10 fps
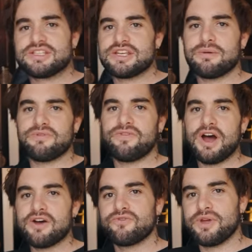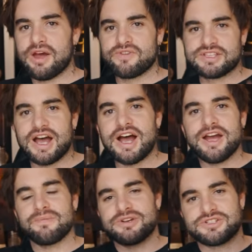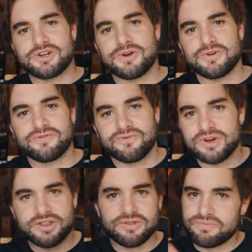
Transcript: and number 5 we have a tie. I'm going to start off with